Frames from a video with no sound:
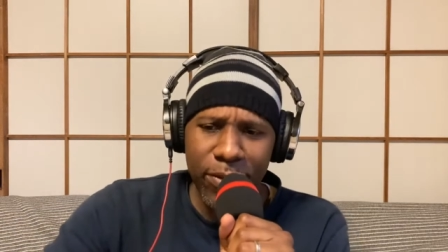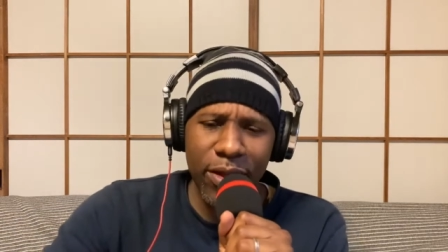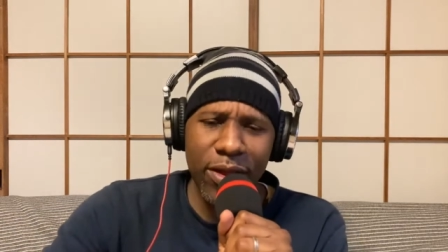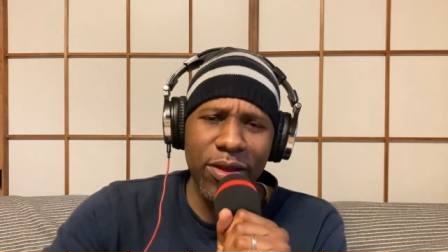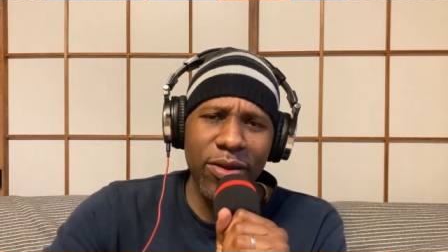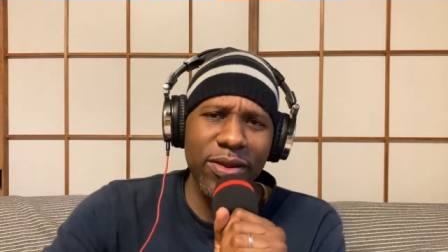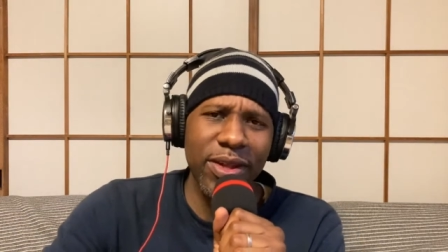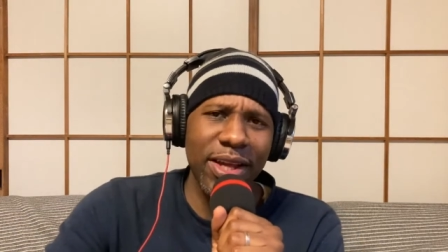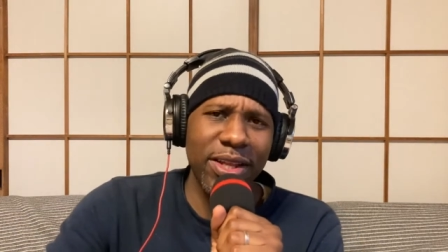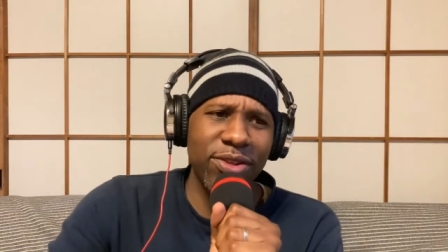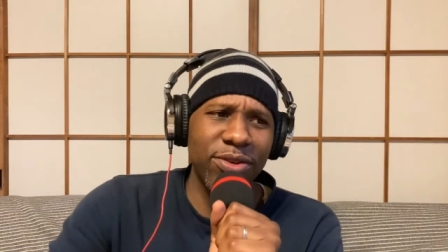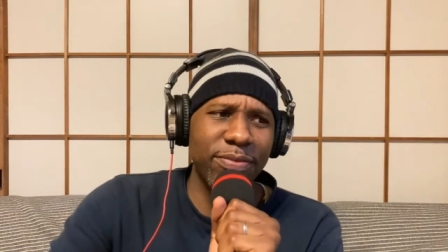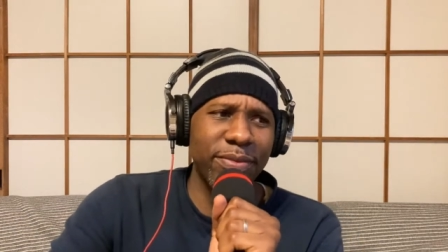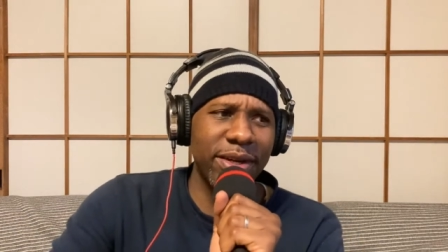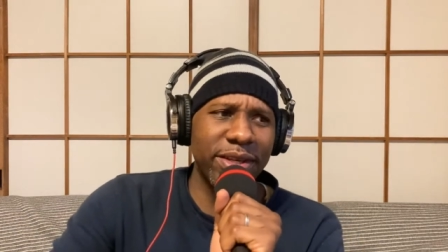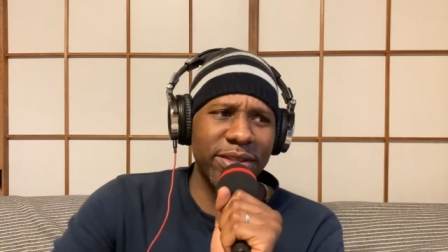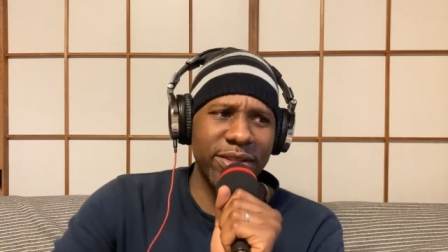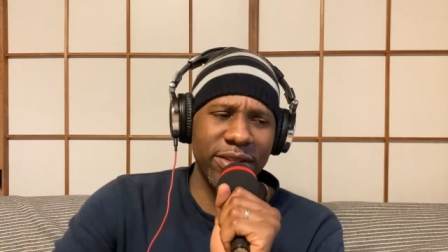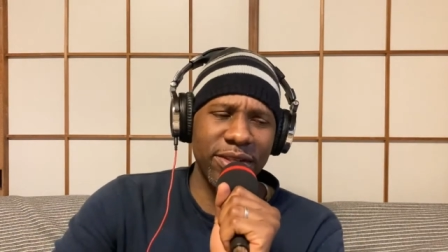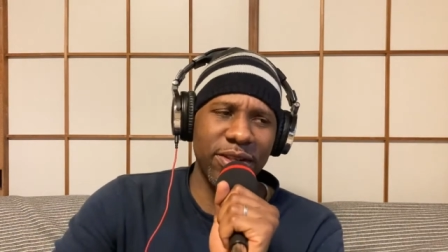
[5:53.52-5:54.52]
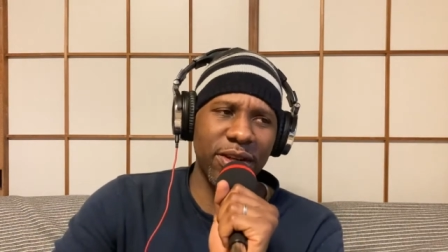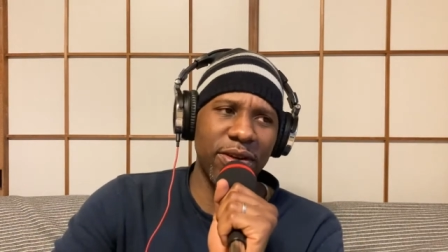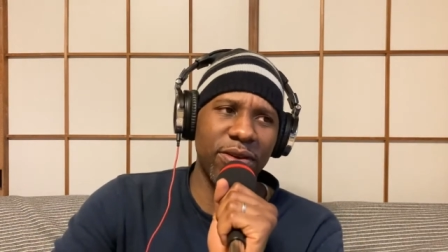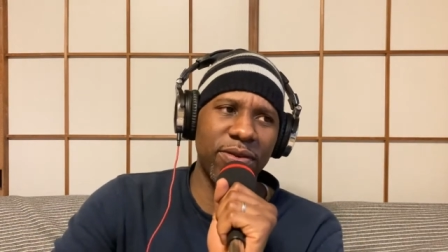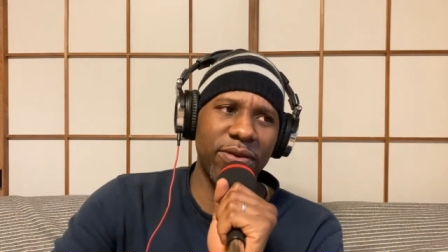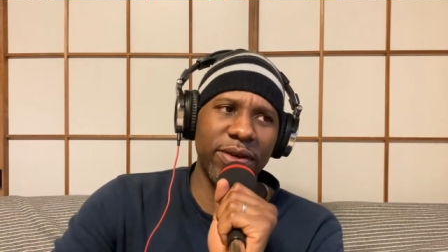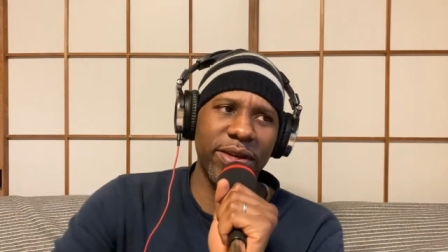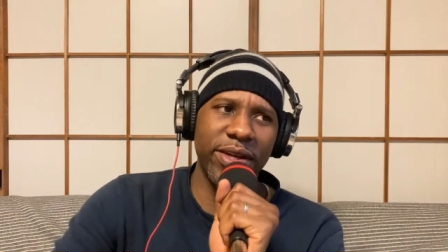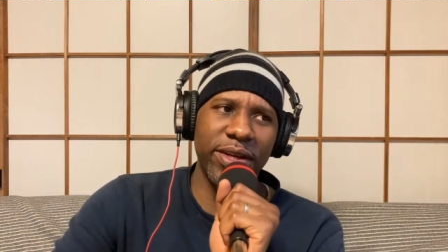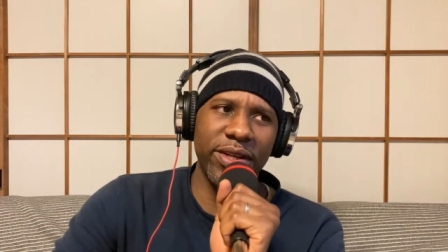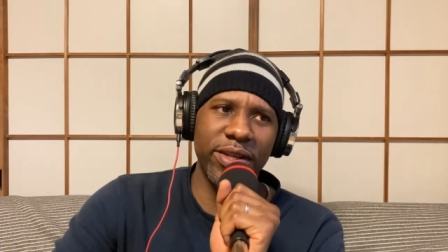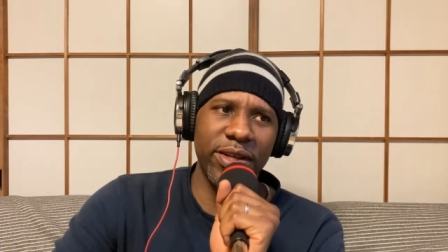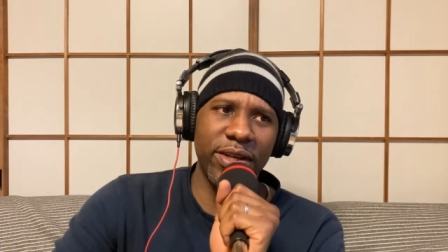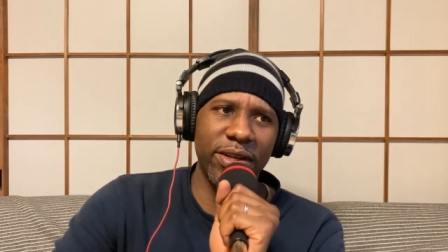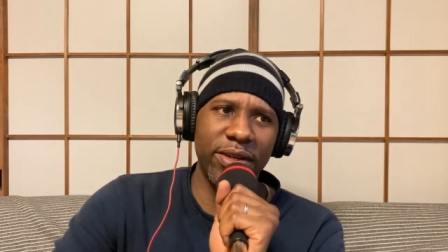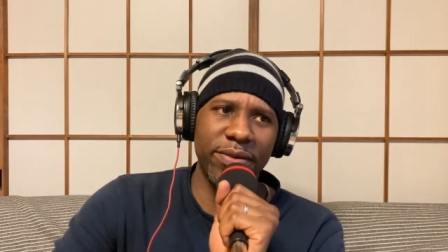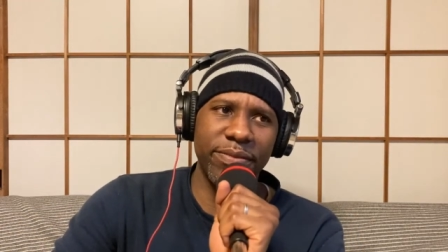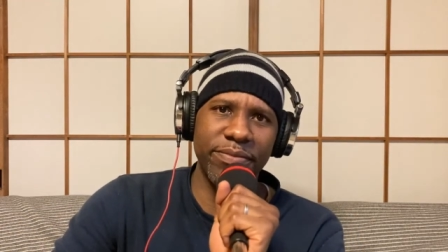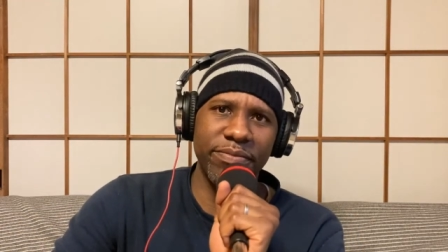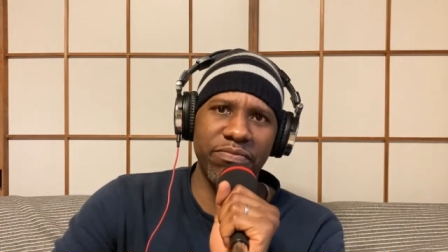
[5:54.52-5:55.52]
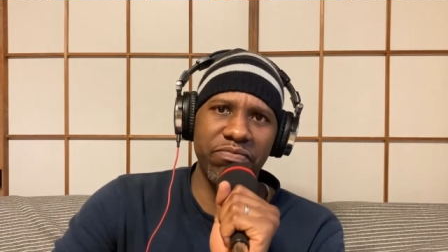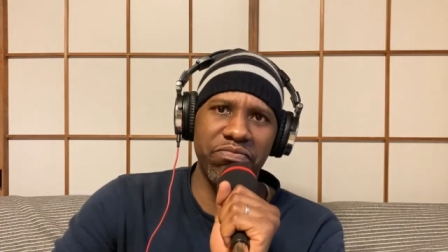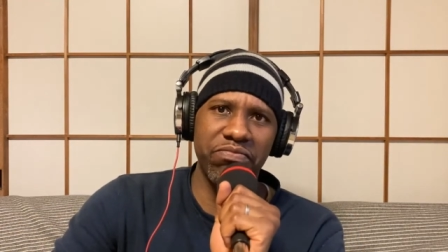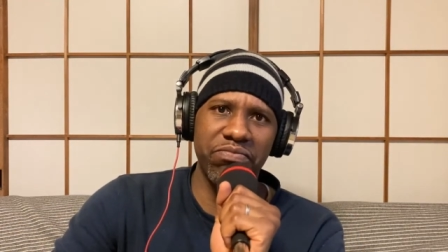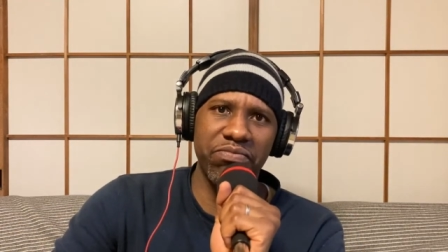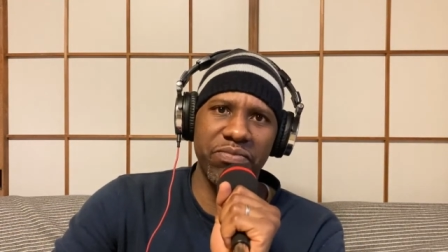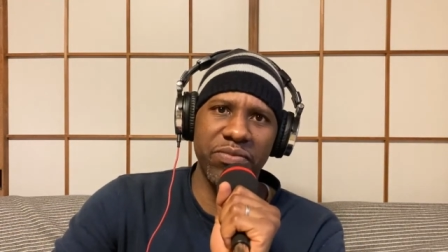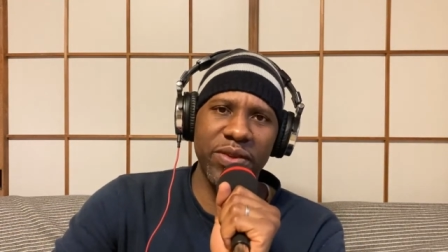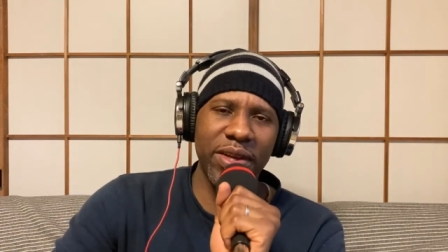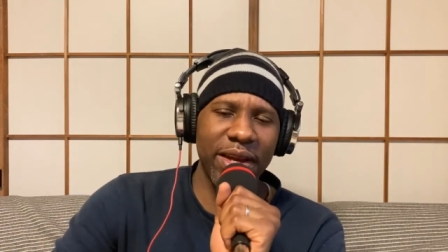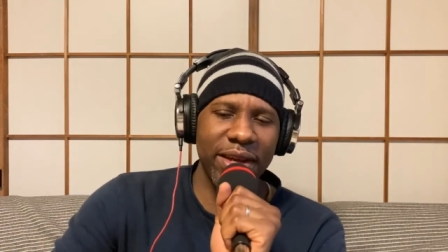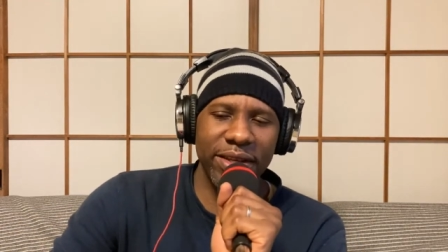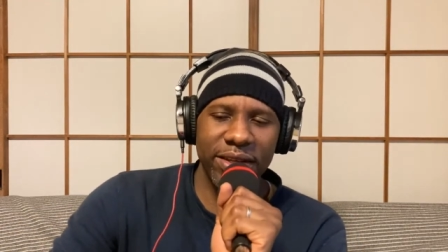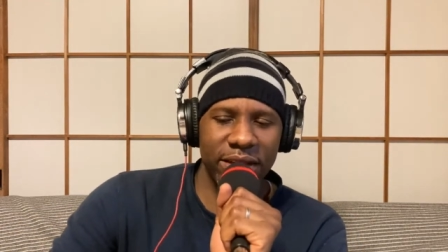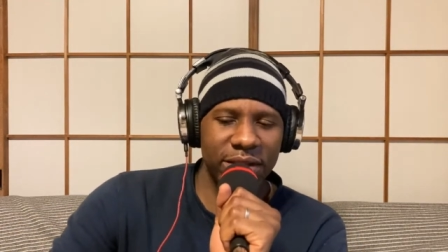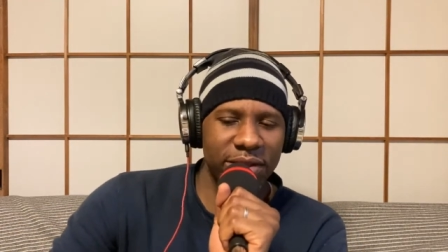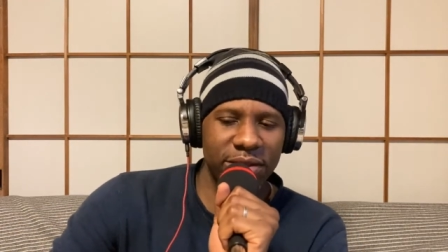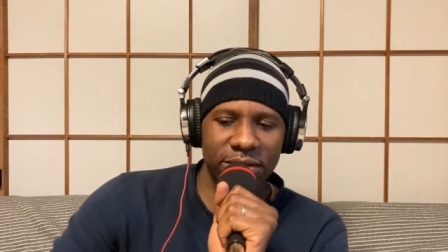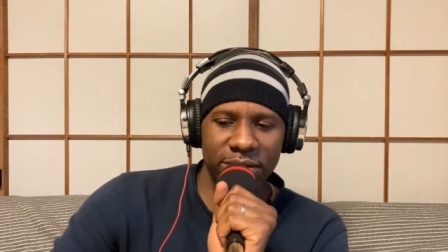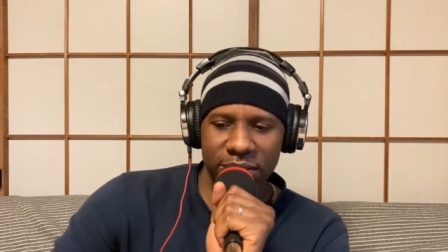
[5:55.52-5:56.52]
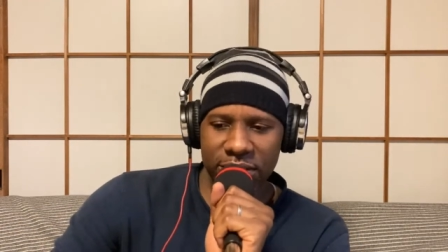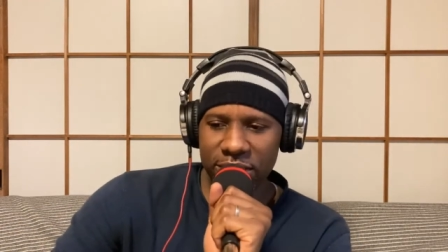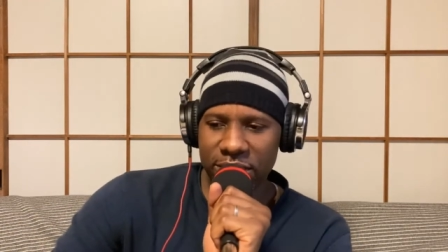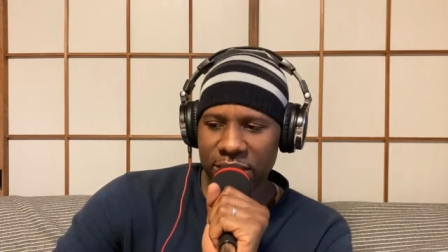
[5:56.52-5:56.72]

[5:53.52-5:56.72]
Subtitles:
not too much, and yeah, just